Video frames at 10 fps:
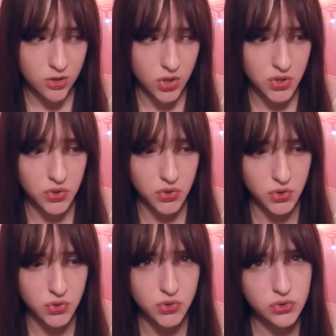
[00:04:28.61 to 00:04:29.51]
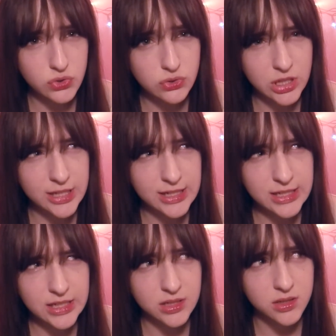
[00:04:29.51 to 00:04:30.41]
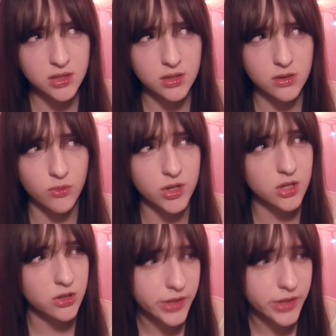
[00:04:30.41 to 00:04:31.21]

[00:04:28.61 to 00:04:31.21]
2 weeks. Was it 2